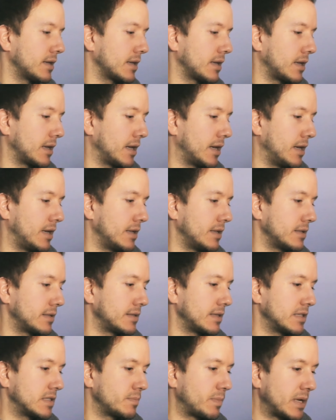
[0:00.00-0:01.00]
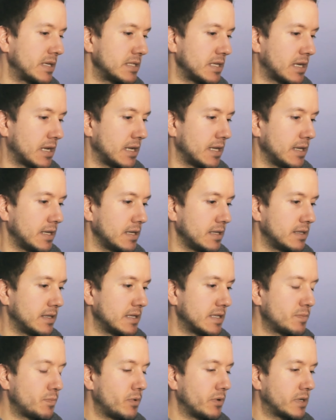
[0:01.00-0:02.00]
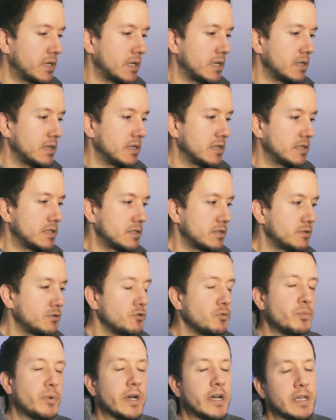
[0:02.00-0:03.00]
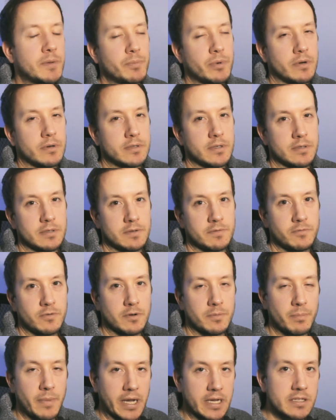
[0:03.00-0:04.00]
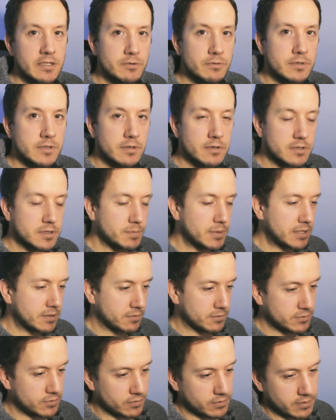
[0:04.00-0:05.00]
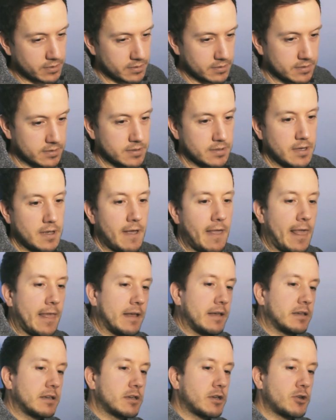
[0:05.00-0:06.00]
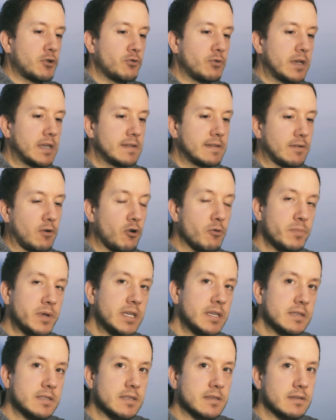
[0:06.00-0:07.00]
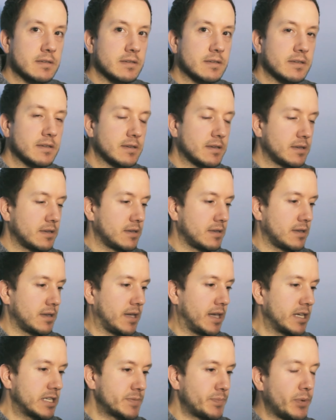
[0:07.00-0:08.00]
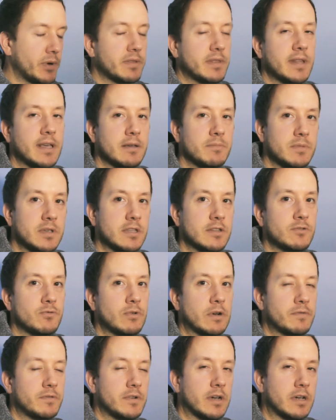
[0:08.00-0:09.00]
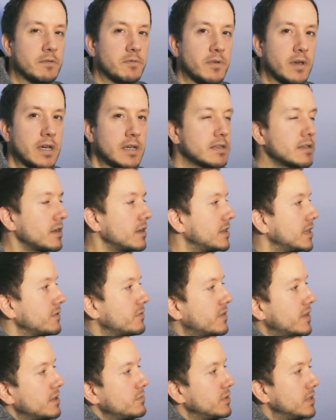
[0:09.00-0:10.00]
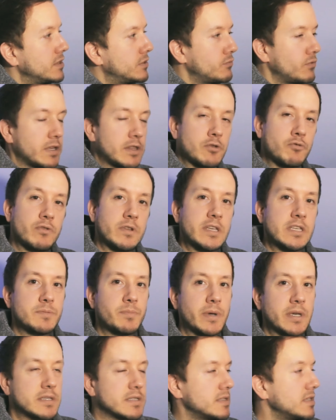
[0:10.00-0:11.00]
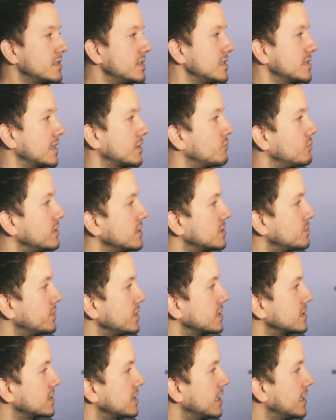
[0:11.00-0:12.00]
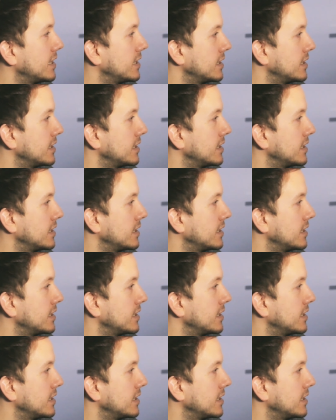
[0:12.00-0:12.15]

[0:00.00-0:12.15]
And it's basically, this plugin is super important for Max users because you can create omnis, export them into After Effects and have them into a 3D space. This is a 3D space.